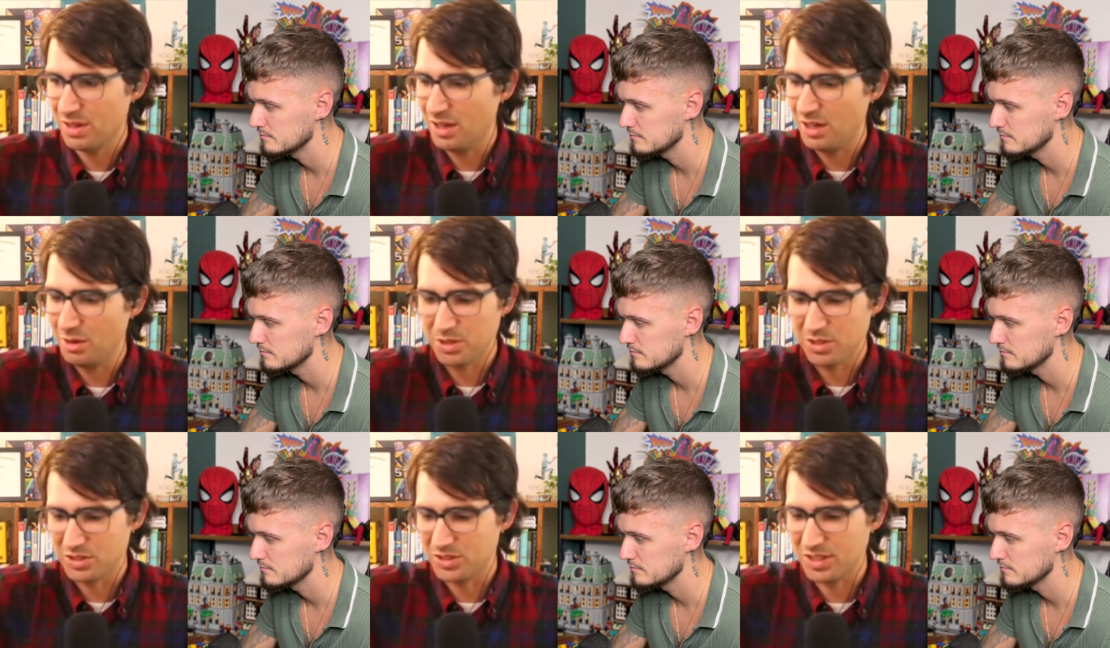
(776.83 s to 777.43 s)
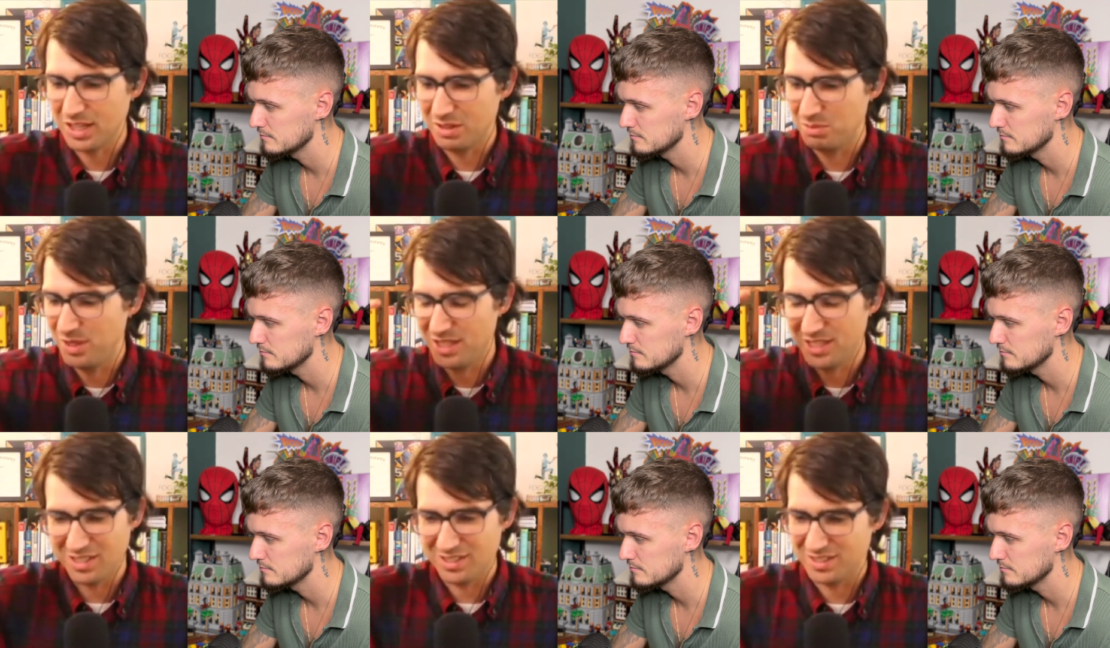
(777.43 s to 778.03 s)
Speaker 1: up the slide
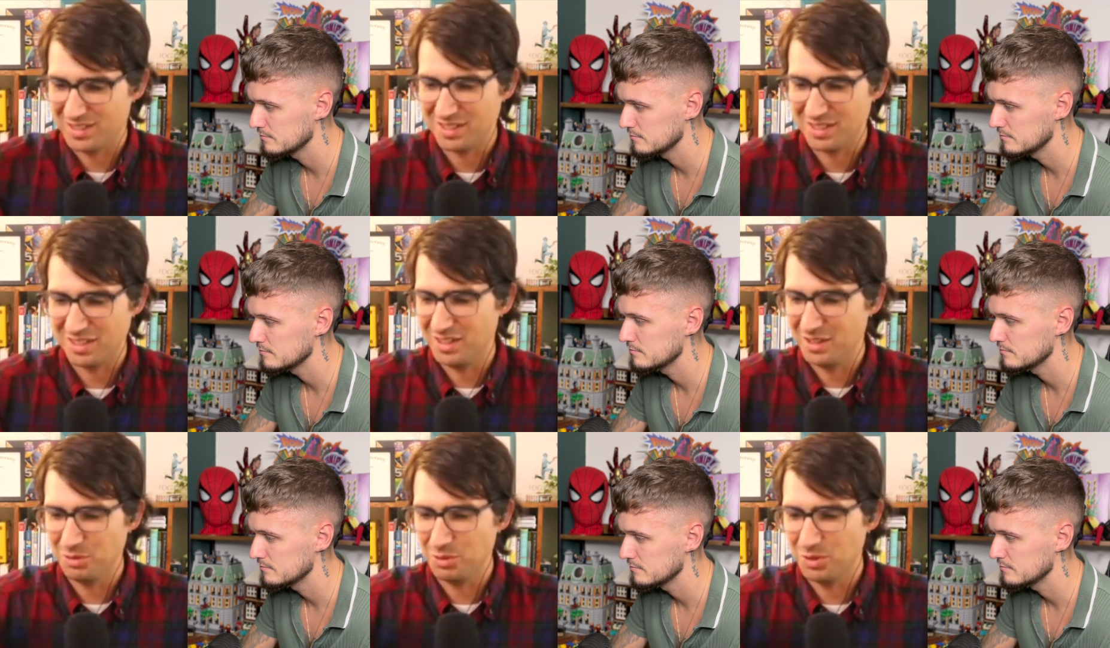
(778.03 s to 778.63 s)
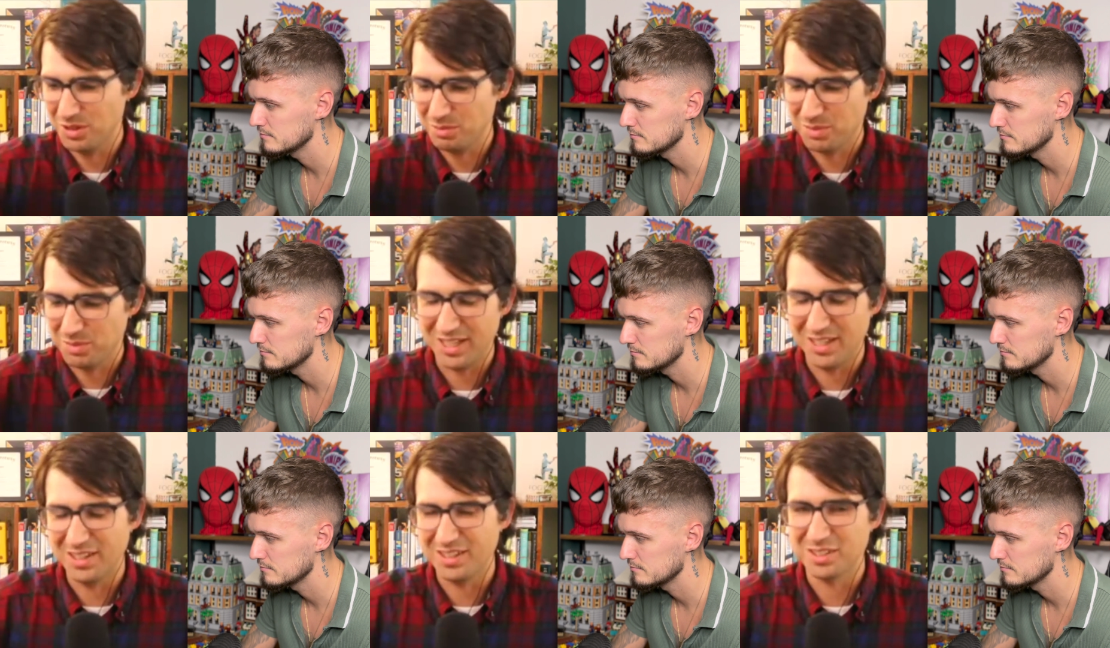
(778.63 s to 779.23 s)
because you know what my
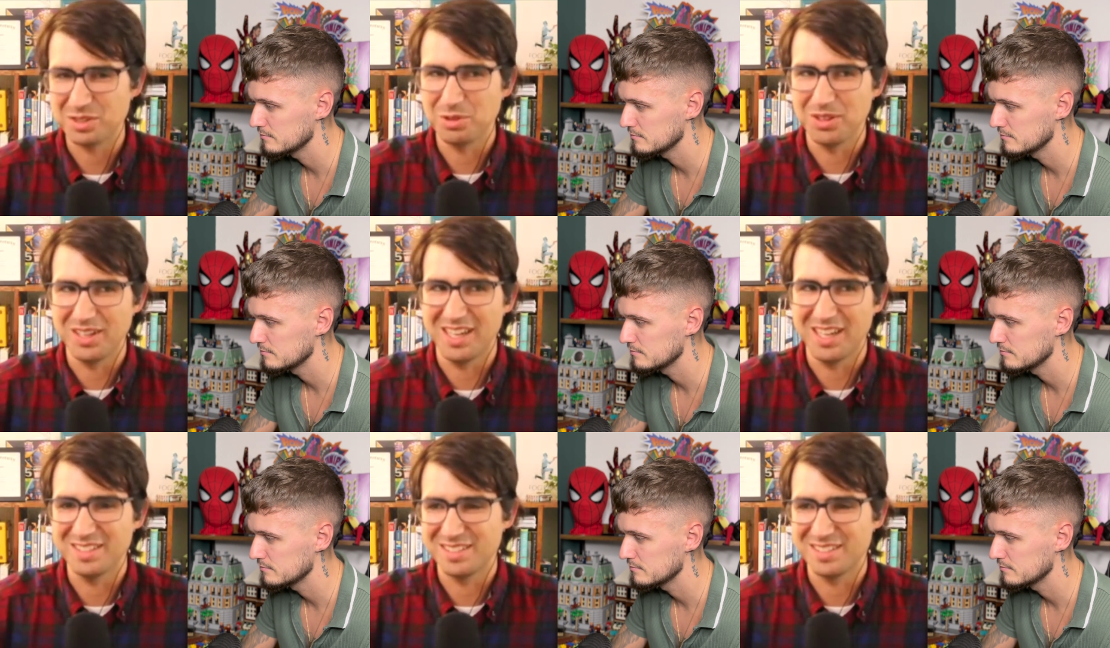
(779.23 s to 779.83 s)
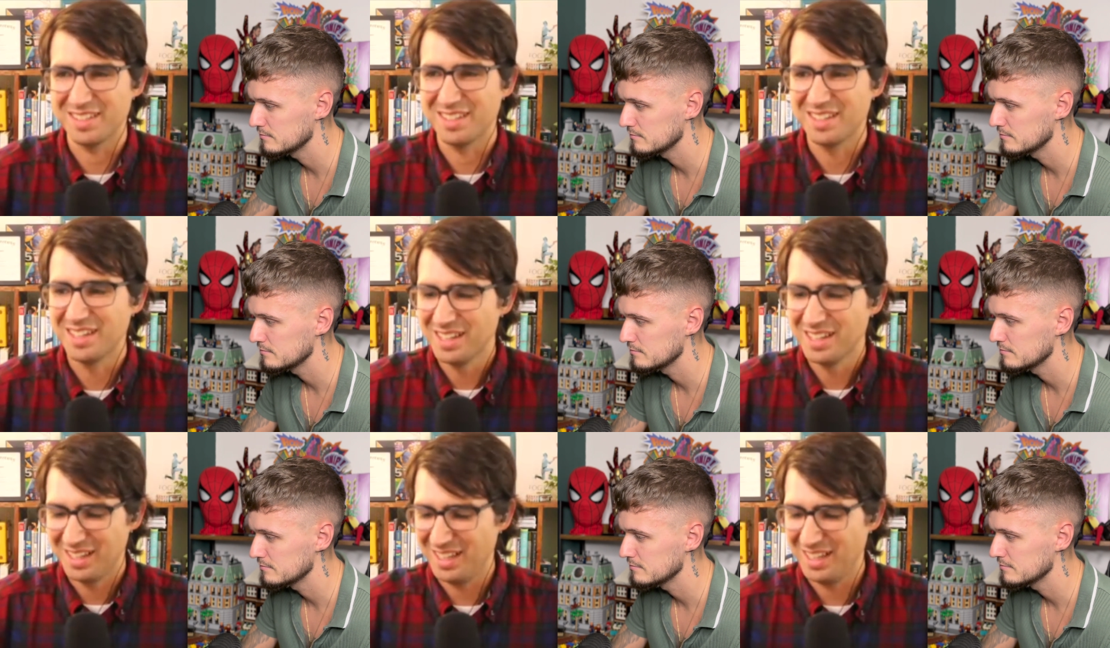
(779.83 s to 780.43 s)
youngest one has
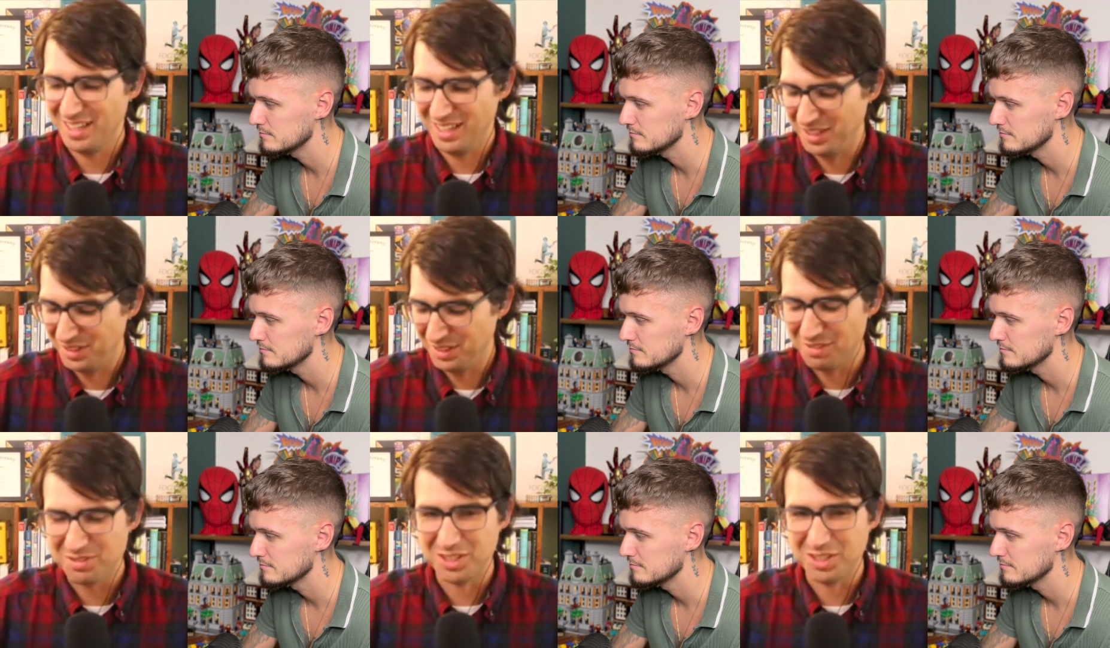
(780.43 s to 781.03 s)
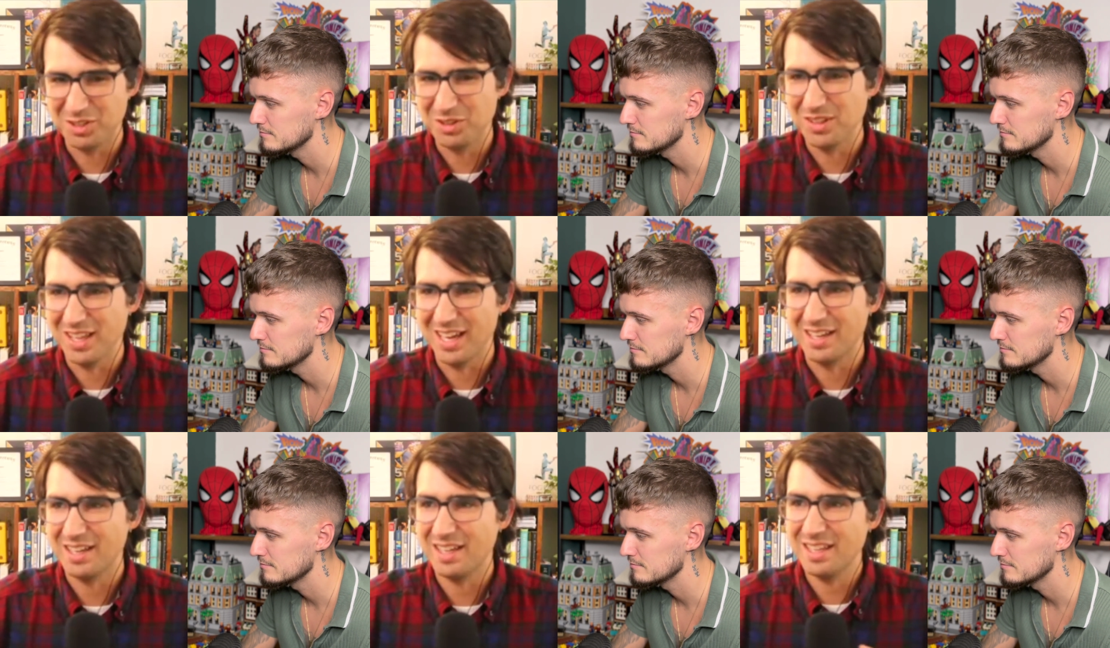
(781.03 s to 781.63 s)
he he loves to do
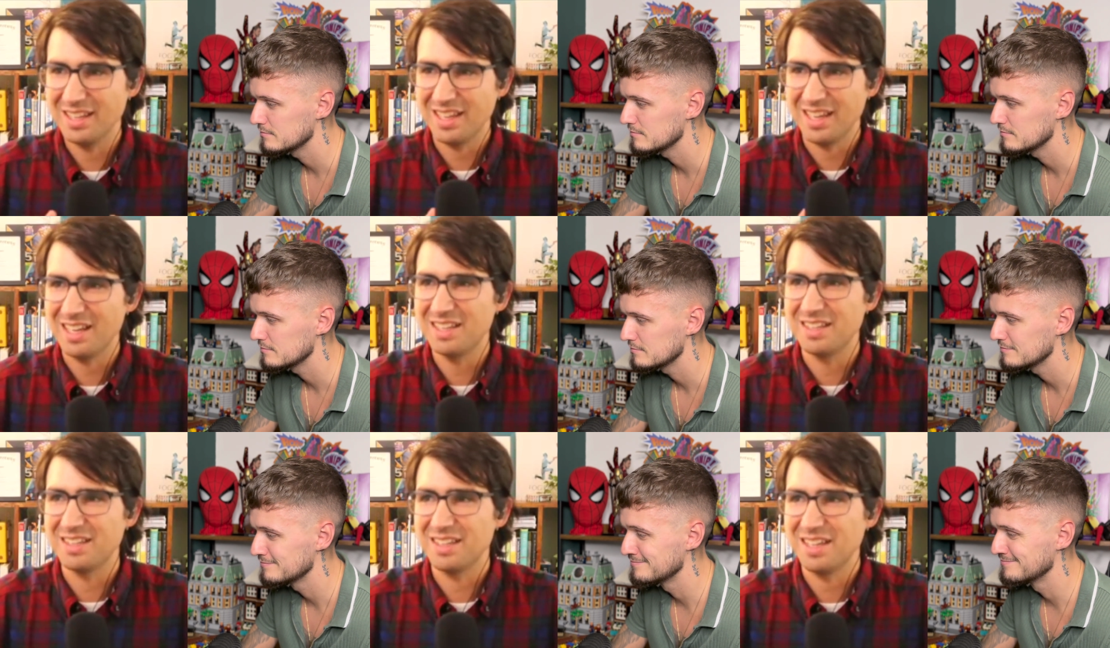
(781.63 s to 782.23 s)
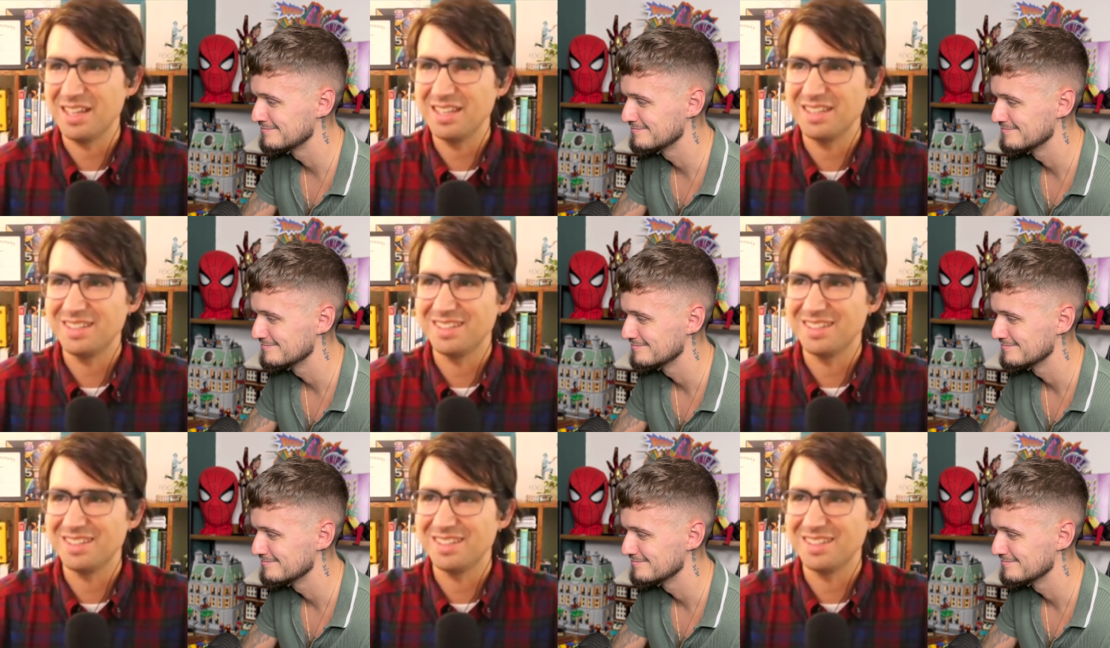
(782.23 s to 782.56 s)
that and and and